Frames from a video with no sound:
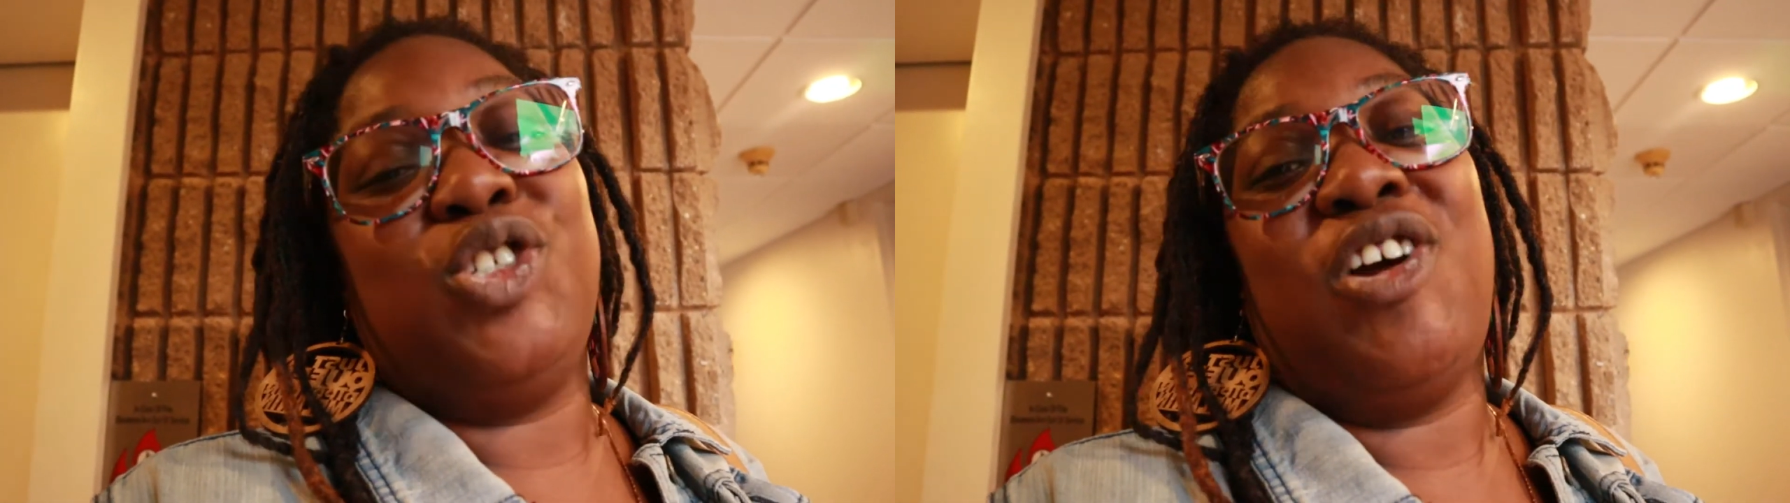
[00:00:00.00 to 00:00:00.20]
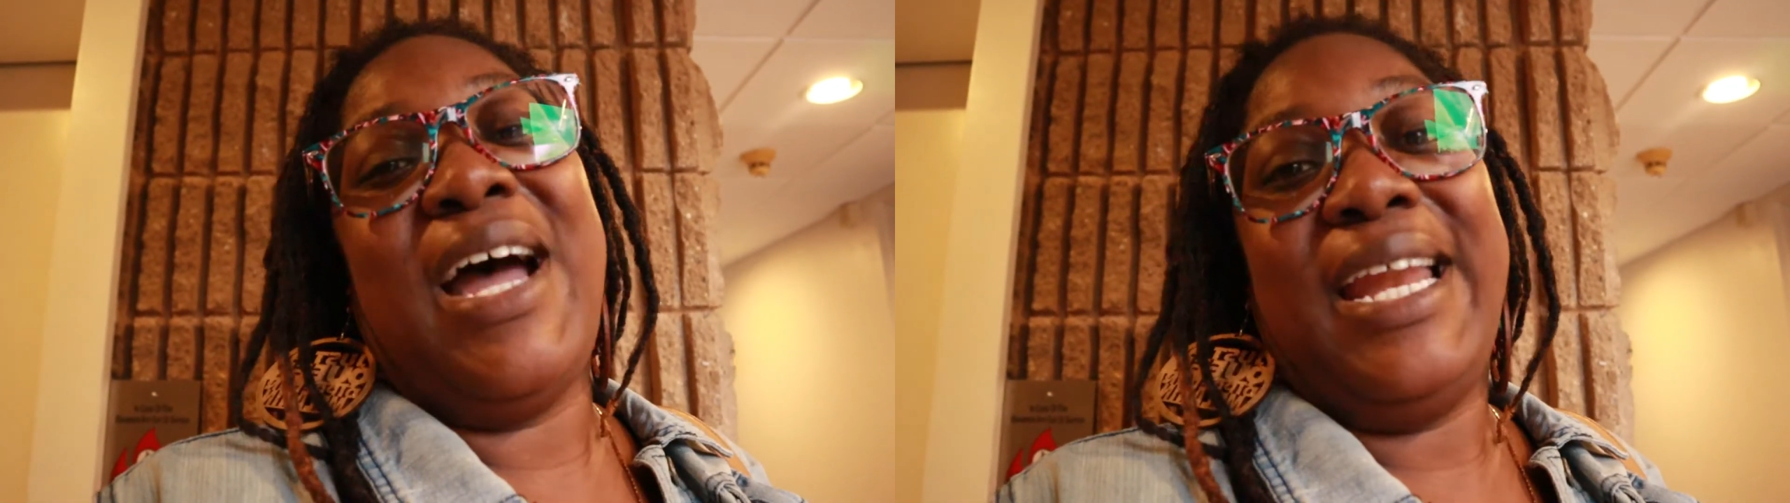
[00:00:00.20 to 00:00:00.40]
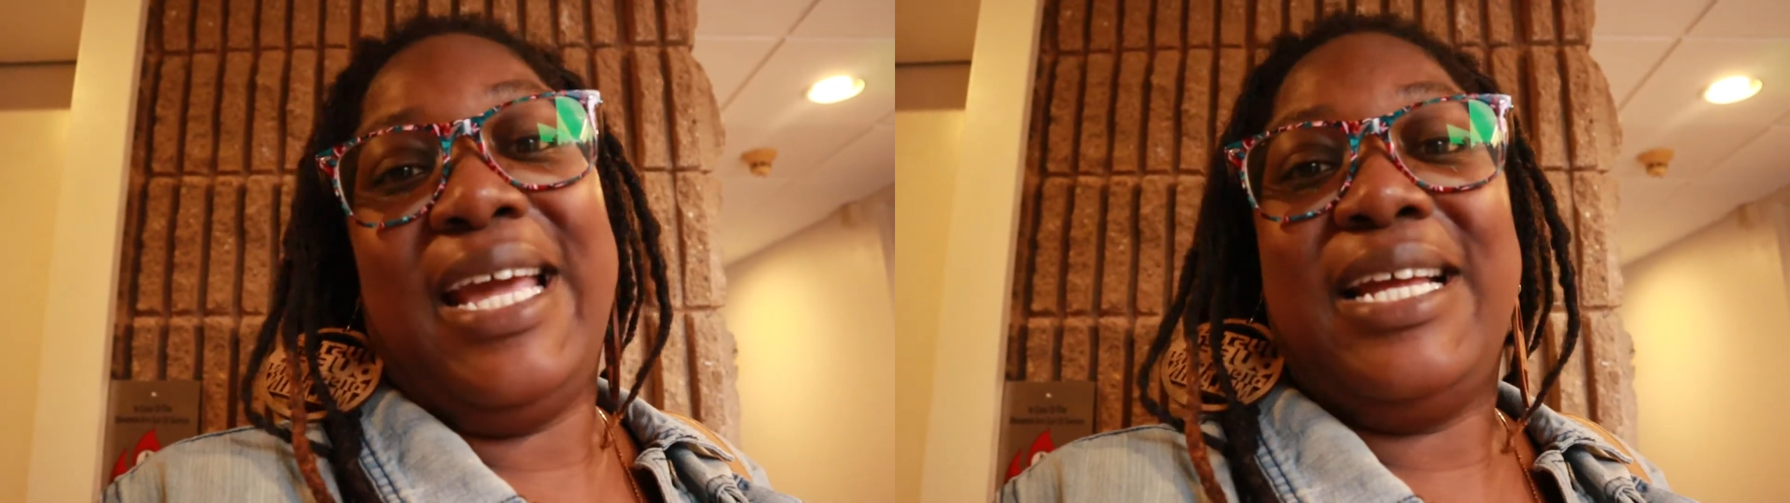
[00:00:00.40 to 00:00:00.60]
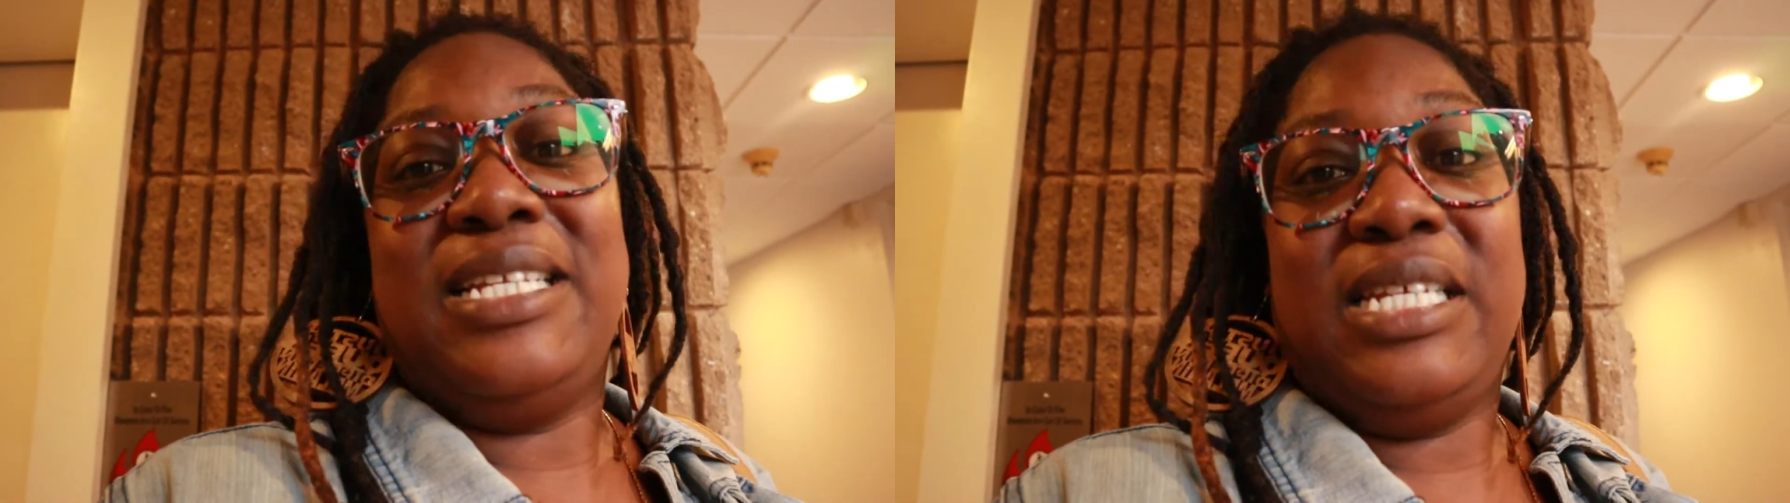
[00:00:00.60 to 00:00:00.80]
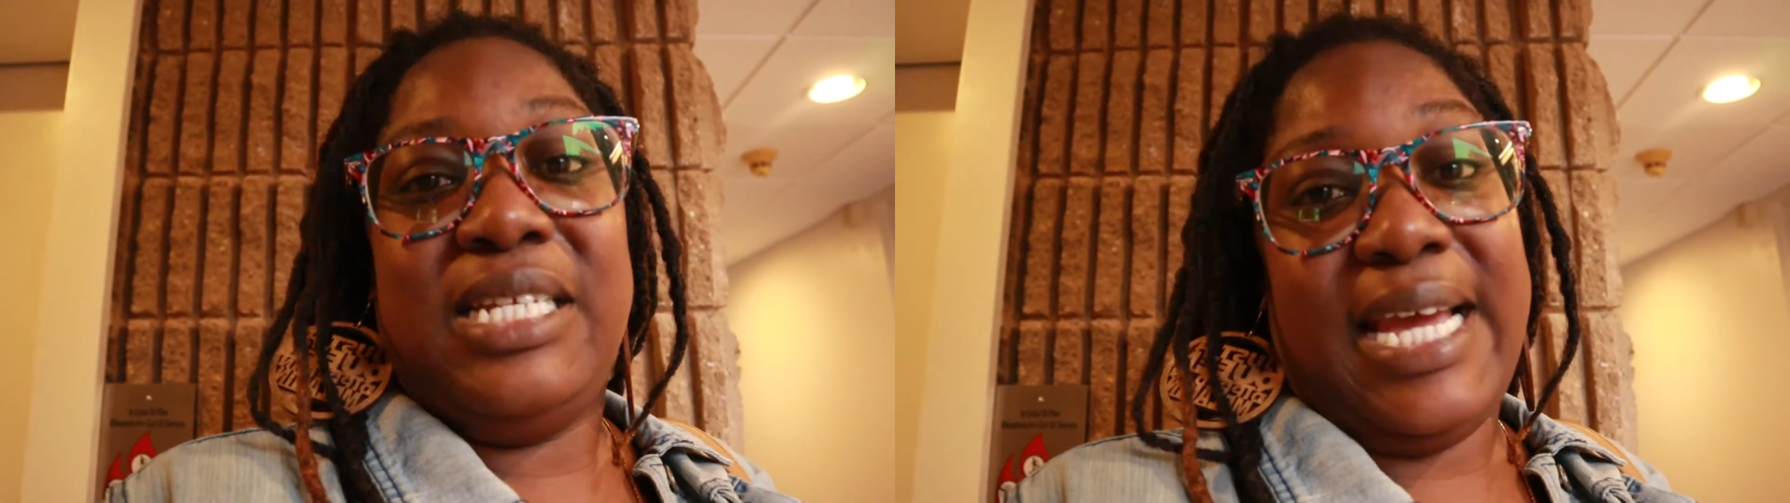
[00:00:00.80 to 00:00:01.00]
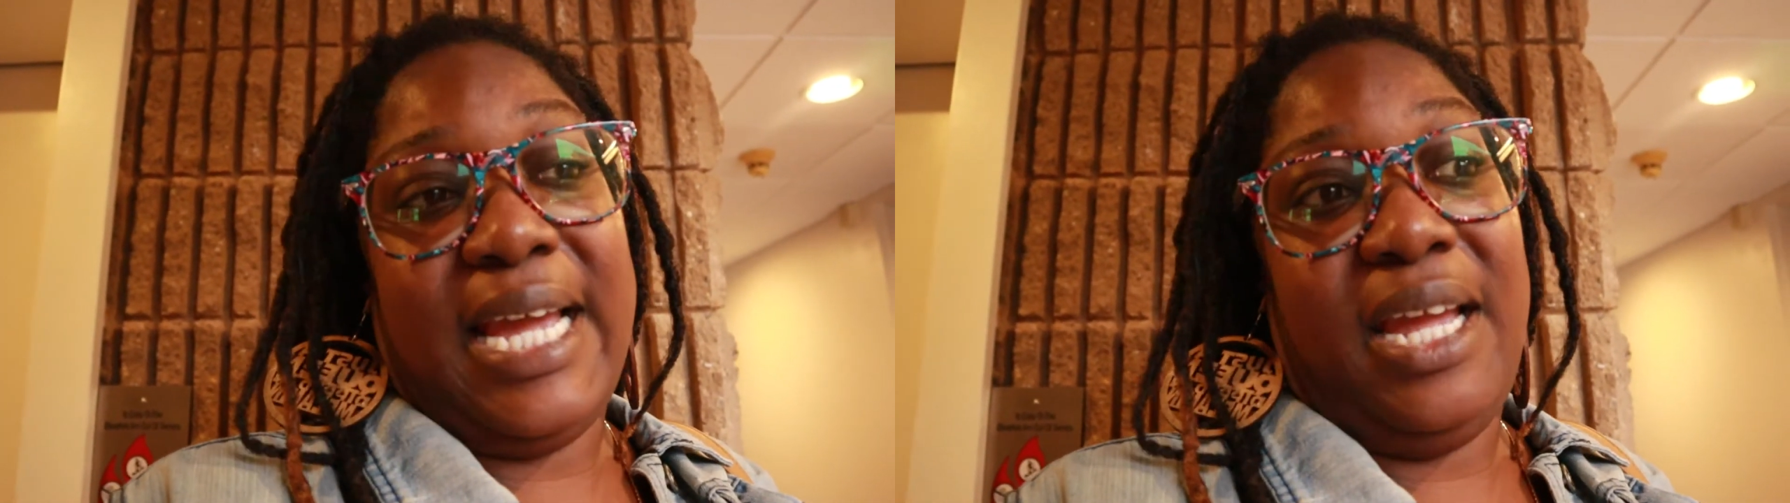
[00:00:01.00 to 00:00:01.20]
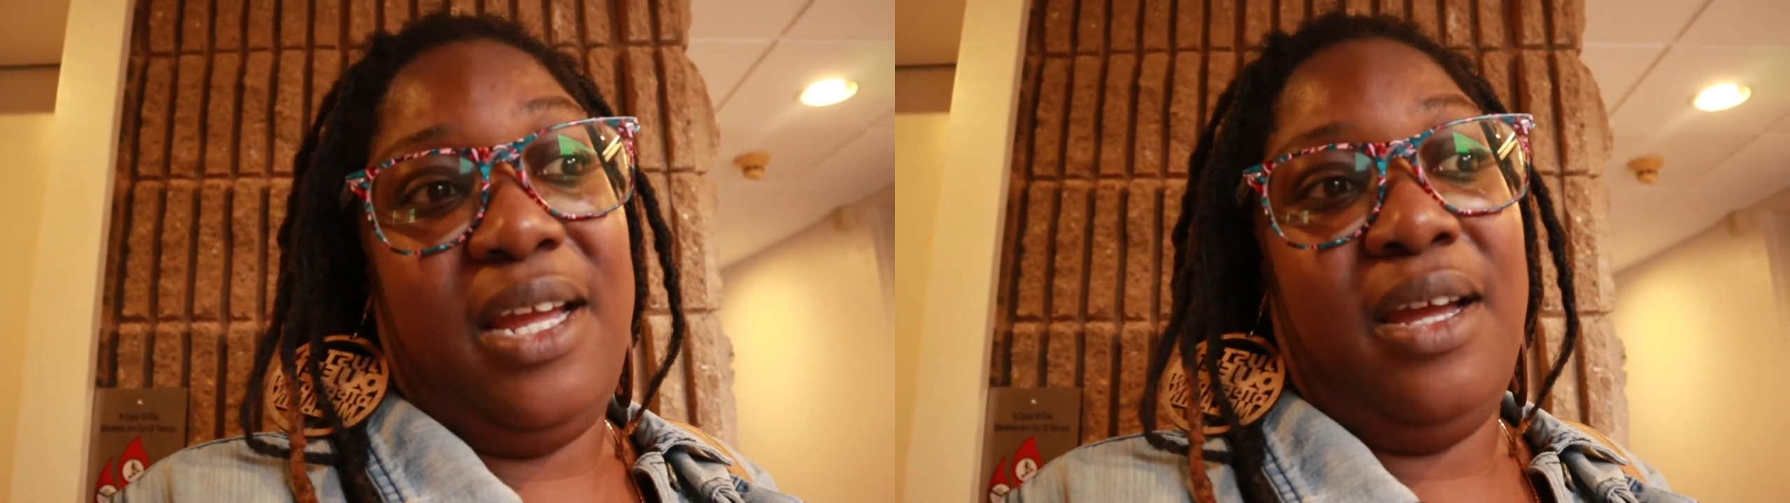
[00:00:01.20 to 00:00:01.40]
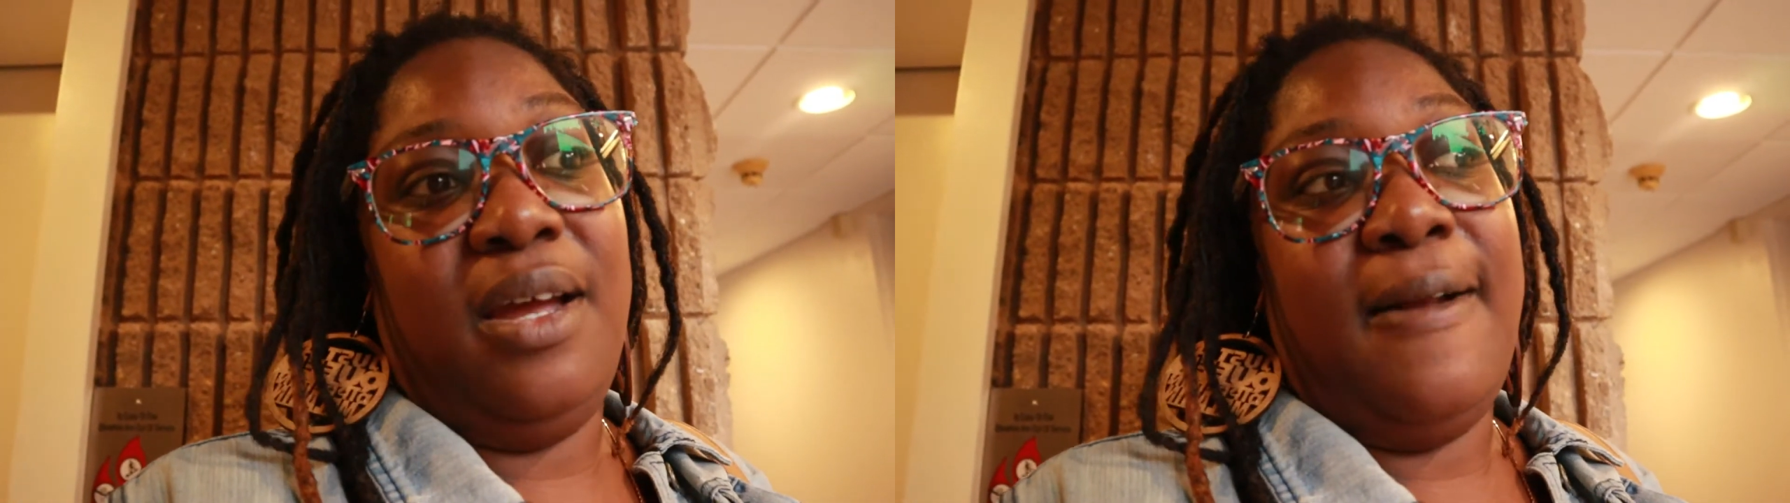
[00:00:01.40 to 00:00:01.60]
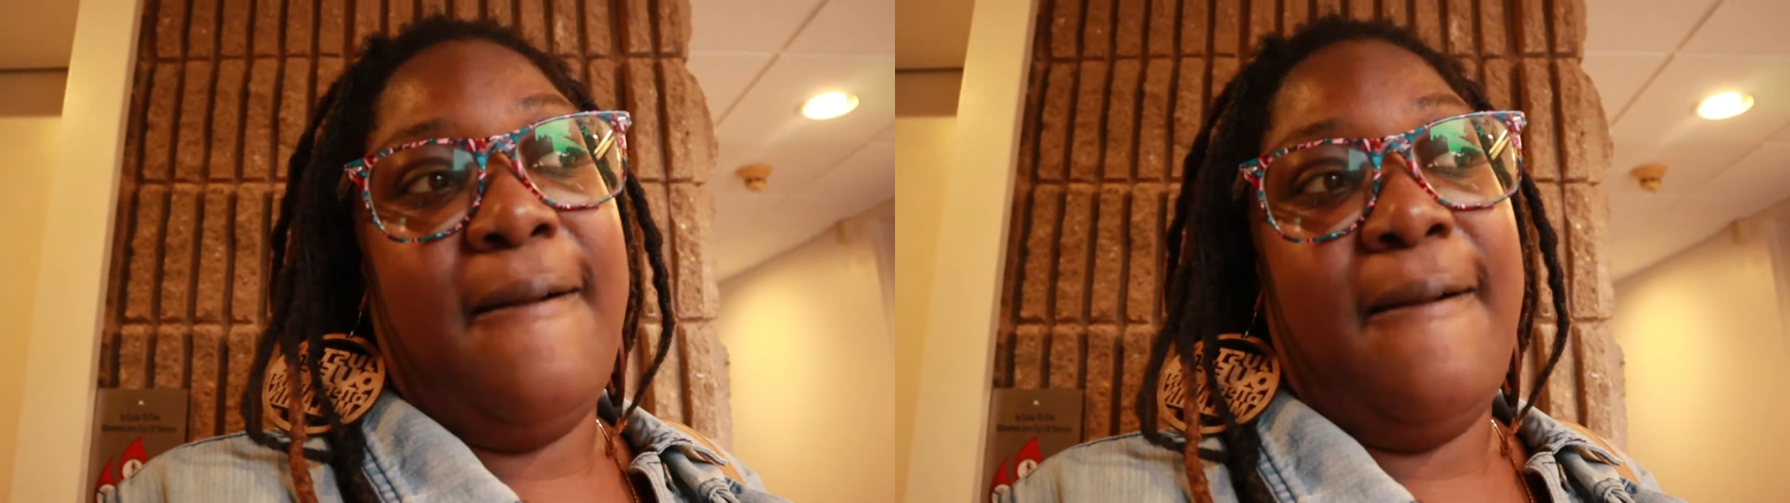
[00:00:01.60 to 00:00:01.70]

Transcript: try it again today.